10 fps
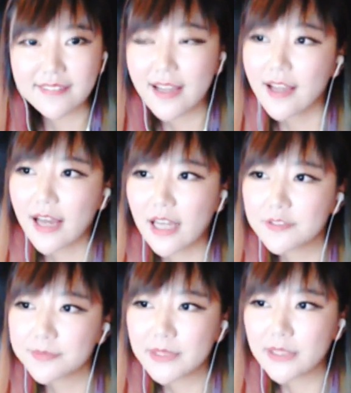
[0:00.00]
I've been
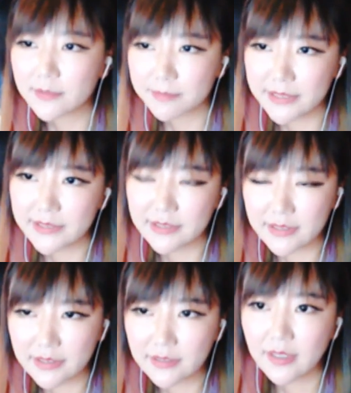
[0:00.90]
competing
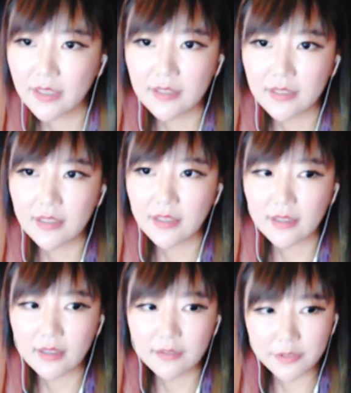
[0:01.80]

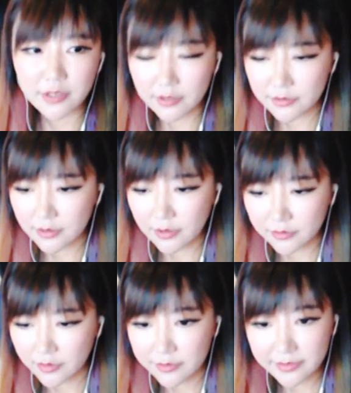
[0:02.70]
for Hearthstone for
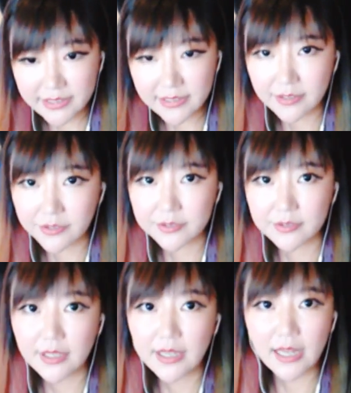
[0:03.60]
3 years
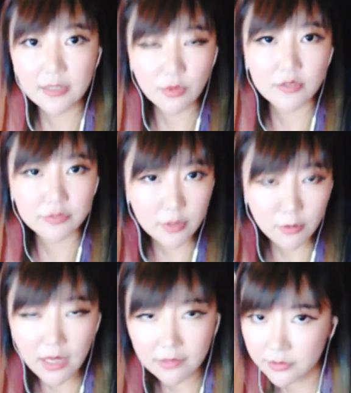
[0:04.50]
and World of Warcraft
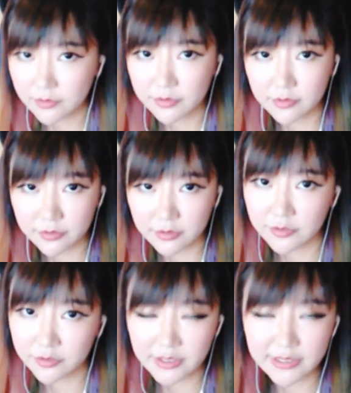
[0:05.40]
for 4
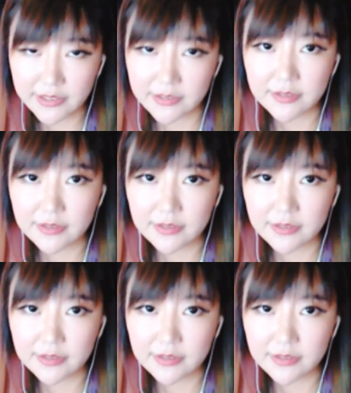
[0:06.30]
years.